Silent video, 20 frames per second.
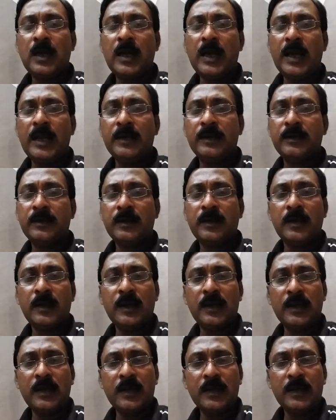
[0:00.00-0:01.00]
And
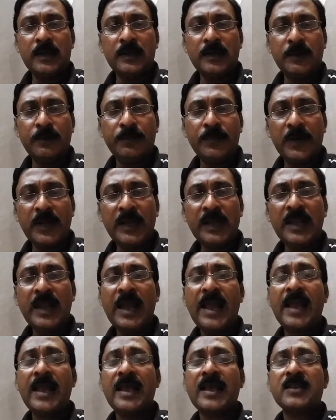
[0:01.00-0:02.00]
in the brain
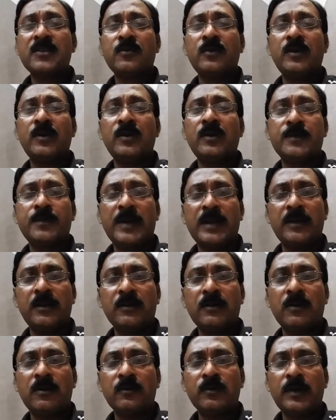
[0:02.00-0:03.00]
as well as spinal
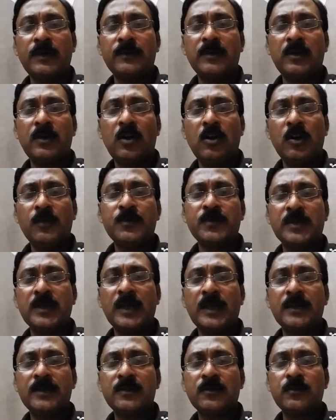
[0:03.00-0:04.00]
cord, we have a lot of
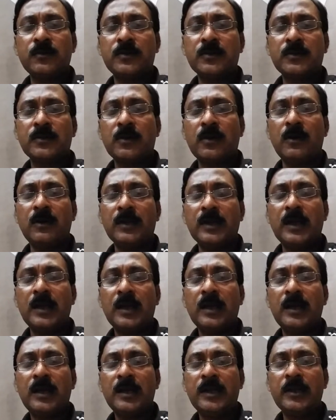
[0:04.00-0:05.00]
cells, which is called the
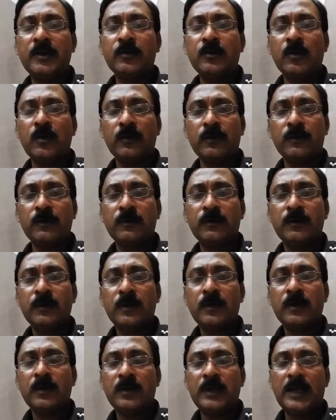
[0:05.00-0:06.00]
neuron.
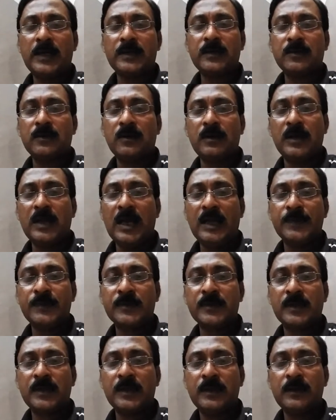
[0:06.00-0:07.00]
That is called nerve
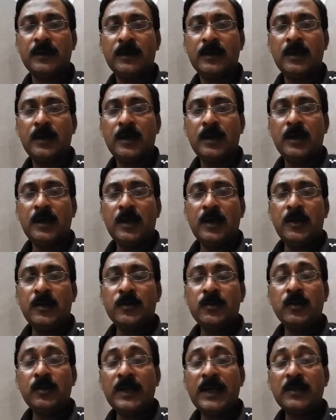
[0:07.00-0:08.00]
cell.
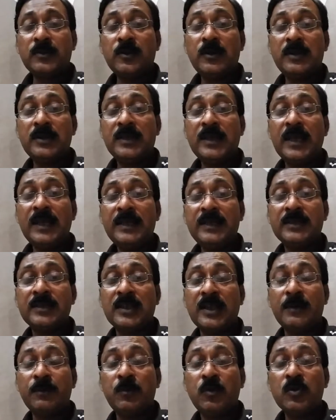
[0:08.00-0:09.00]
So that's why cell is
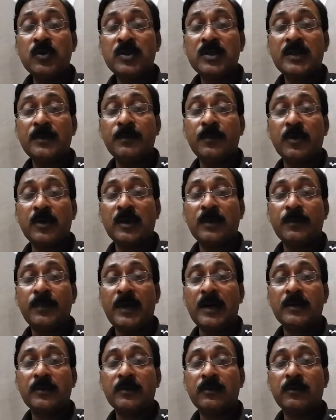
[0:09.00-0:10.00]
the most important
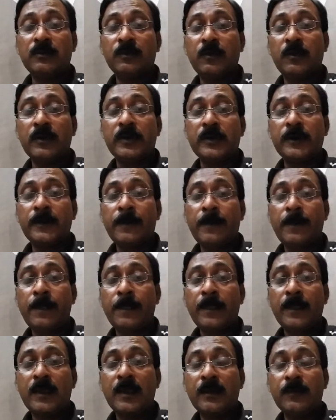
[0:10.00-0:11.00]
part of your body.
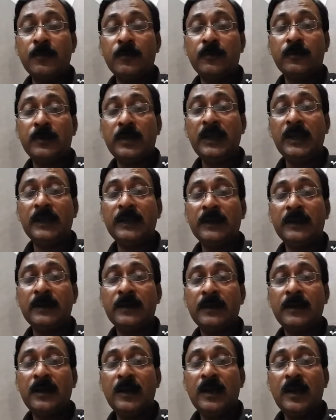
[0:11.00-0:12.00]
If you think,
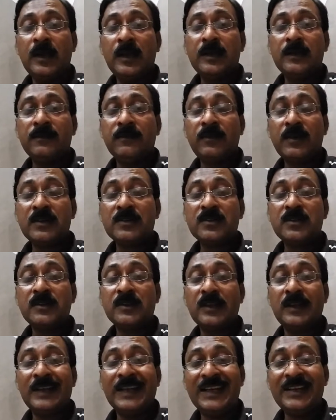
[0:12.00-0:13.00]
first is the
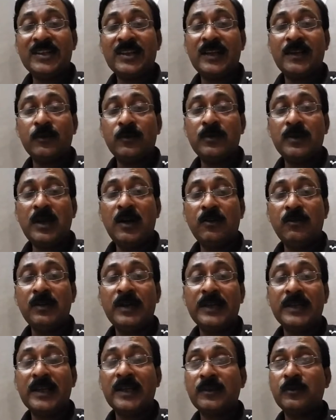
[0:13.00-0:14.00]
letter. Without
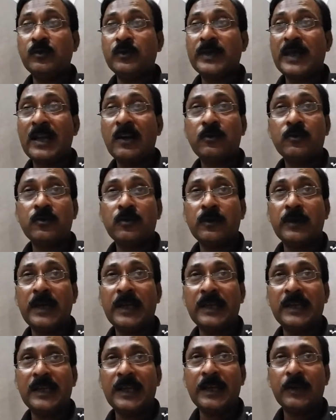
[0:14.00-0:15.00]
letter, you cannot talk
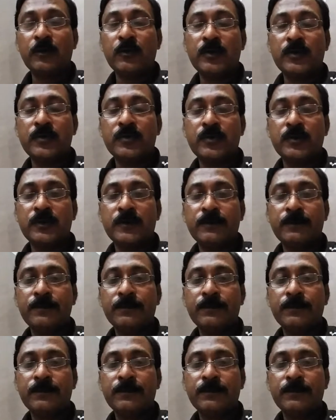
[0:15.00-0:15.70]
any language.